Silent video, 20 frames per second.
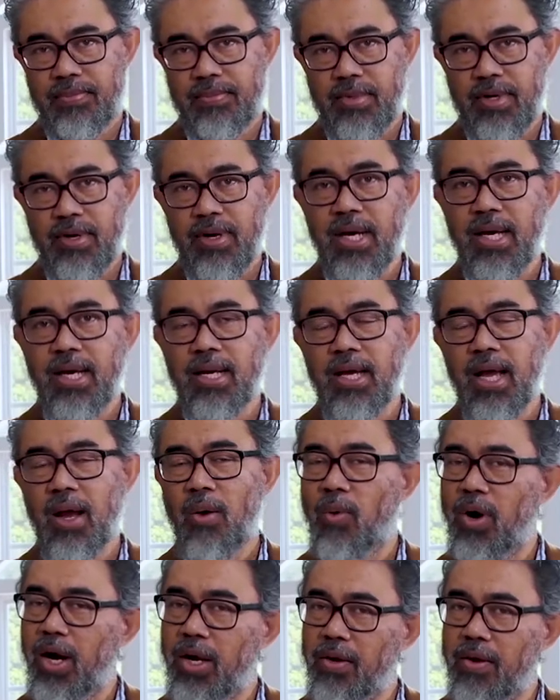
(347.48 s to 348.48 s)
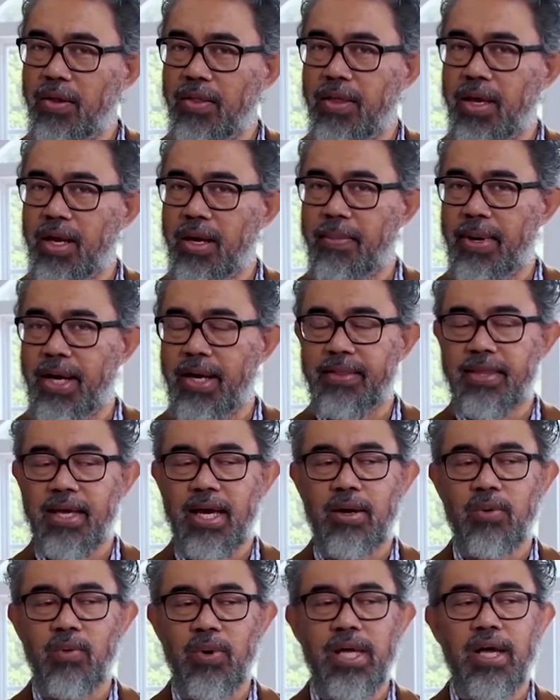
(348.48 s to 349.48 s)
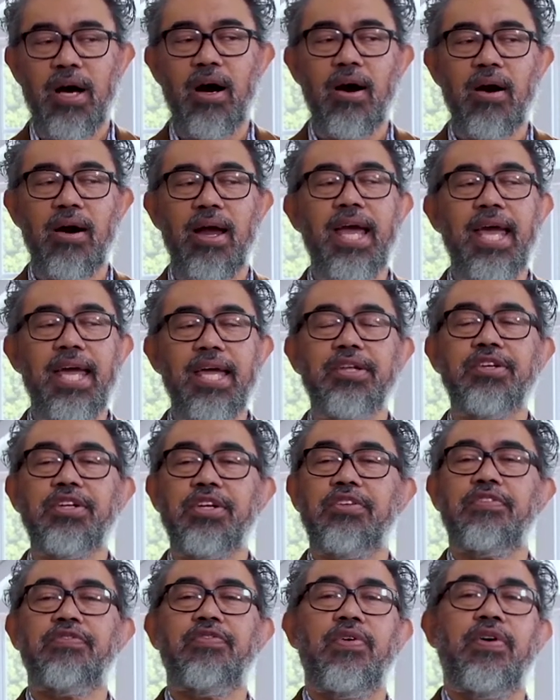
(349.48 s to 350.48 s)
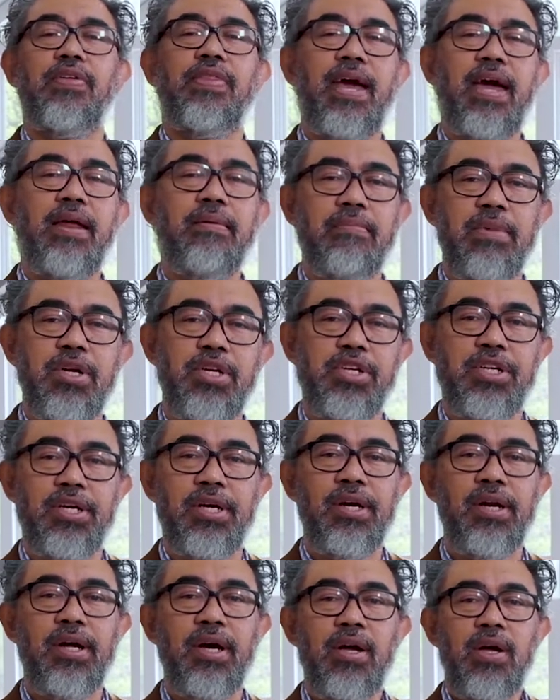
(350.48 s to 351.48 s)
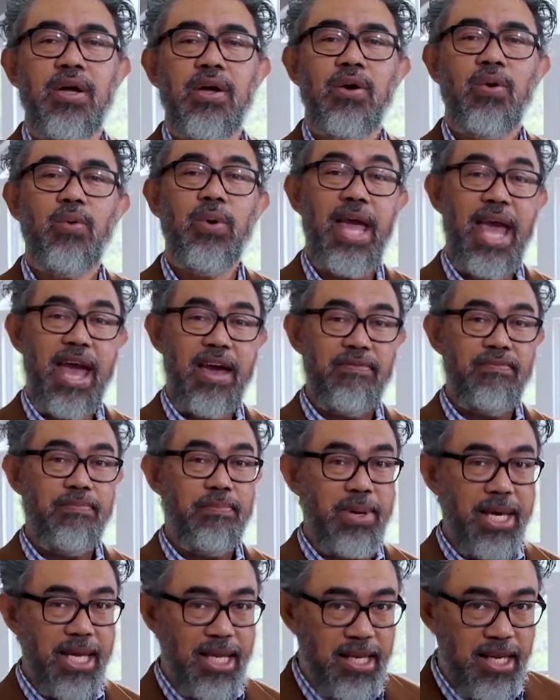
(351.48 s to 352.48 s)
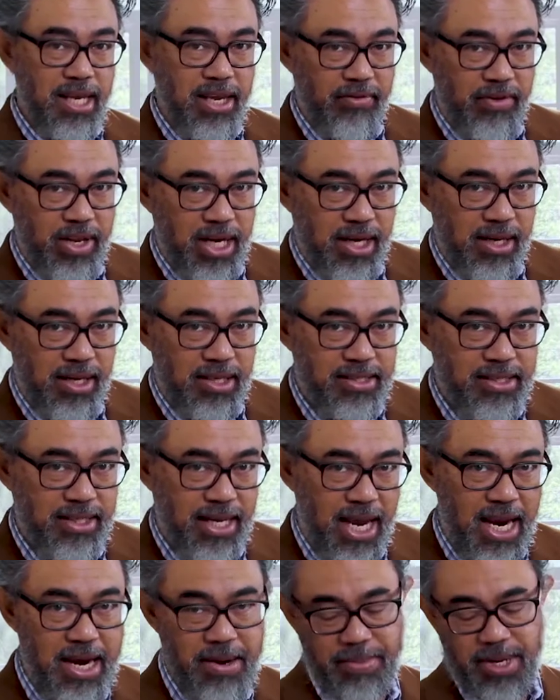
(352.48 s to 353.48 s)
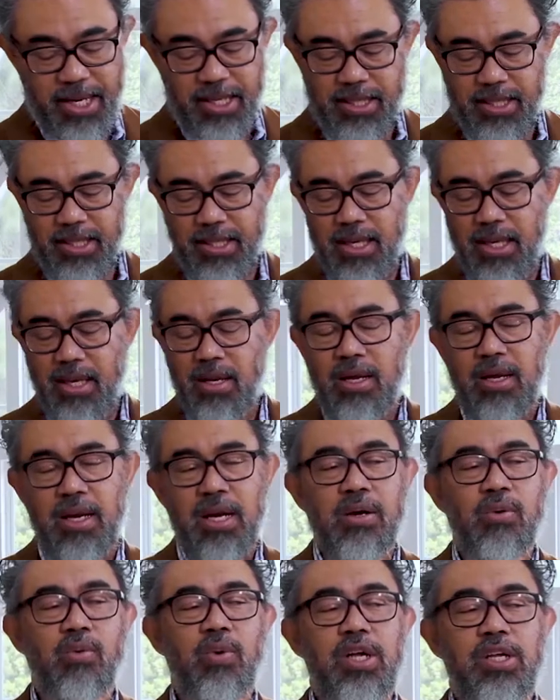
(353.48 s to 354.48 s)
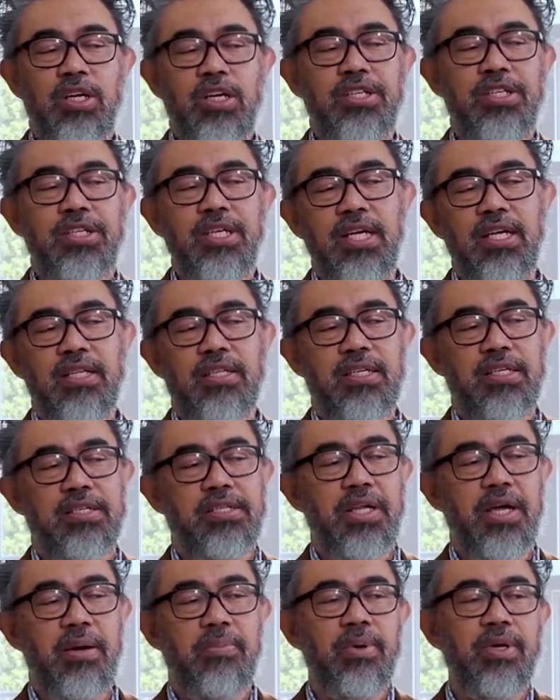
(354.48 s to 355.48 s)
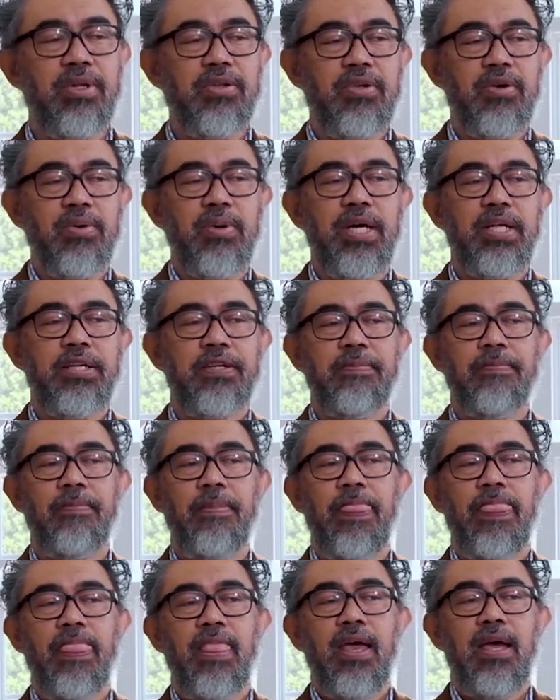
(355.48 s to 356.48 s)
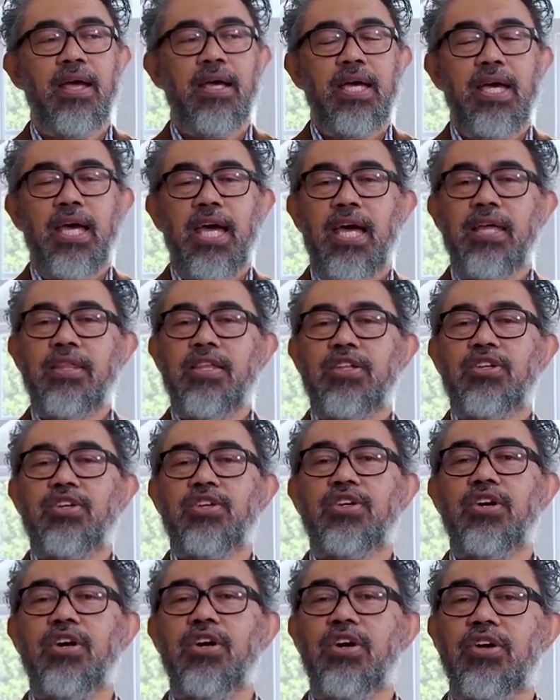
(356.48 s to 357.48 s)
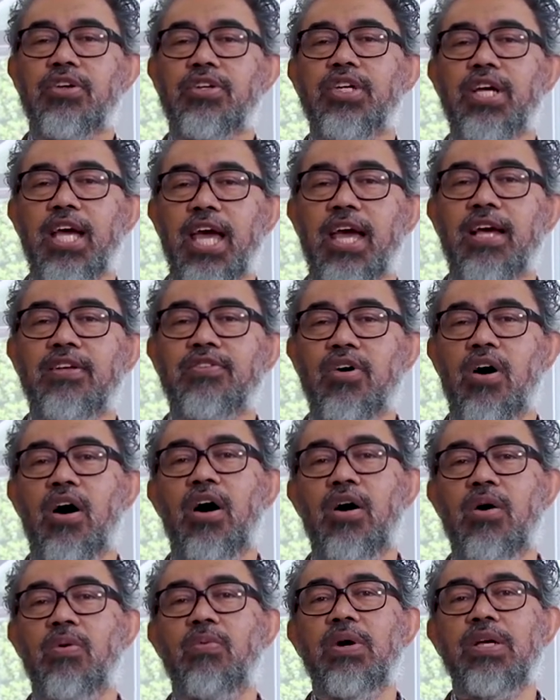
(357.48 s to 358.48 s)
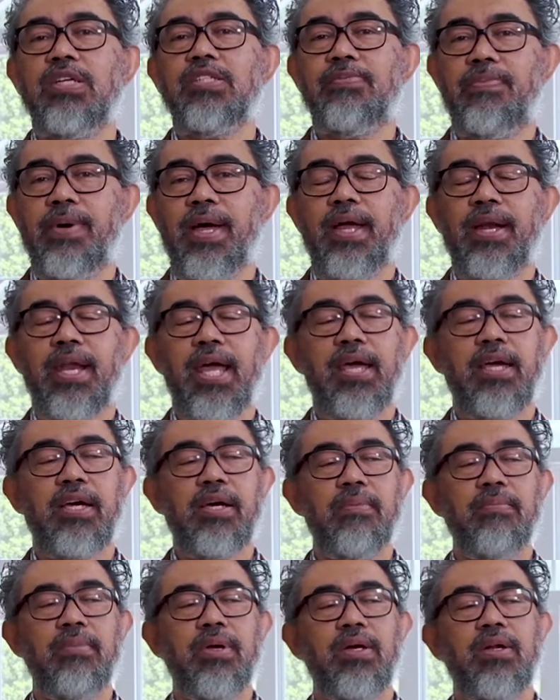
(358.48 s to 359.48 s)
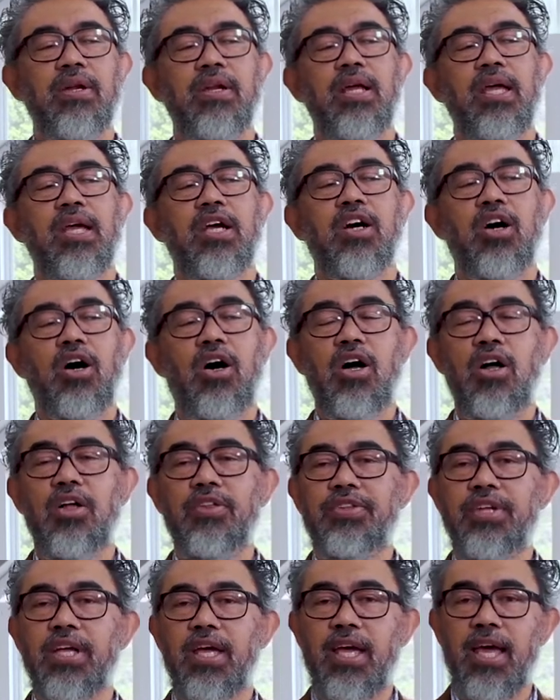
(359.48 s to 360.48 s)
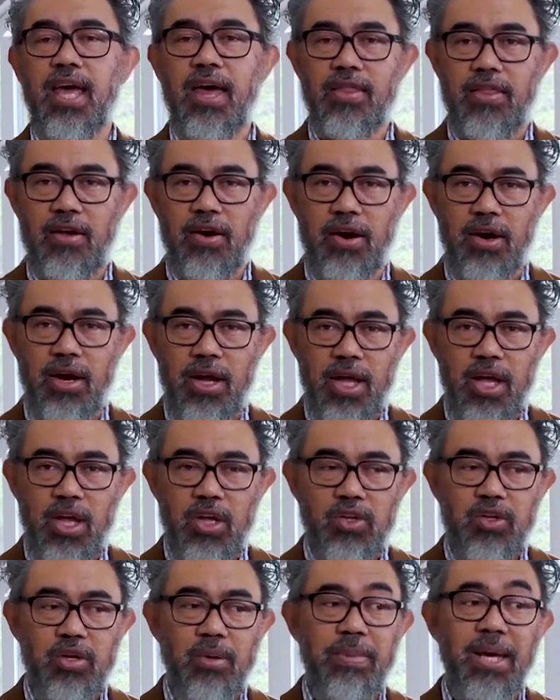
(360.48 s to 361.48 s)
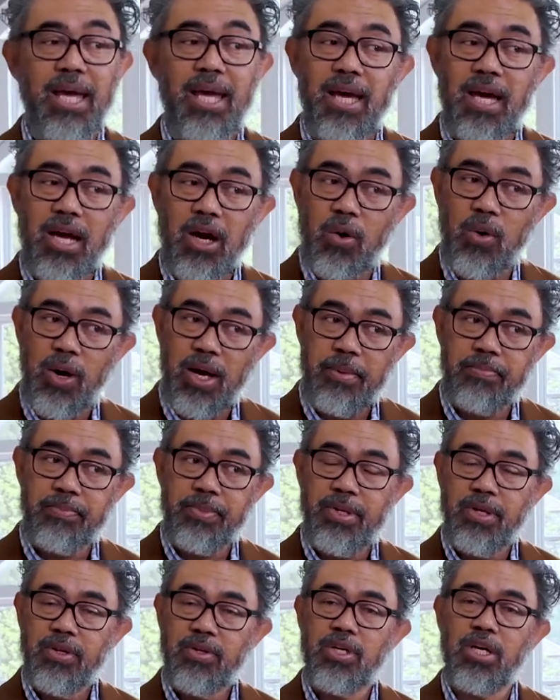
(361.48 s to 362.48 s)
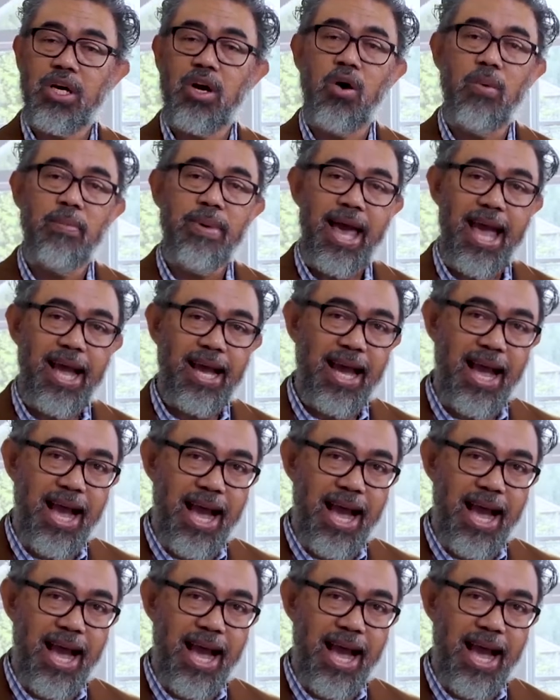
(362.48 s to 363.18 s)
All right, I want you to think about that. We are agents for that mission. We have been given an assignment, and we just need to step into it. And the church has always been a community called together to be equipped to go back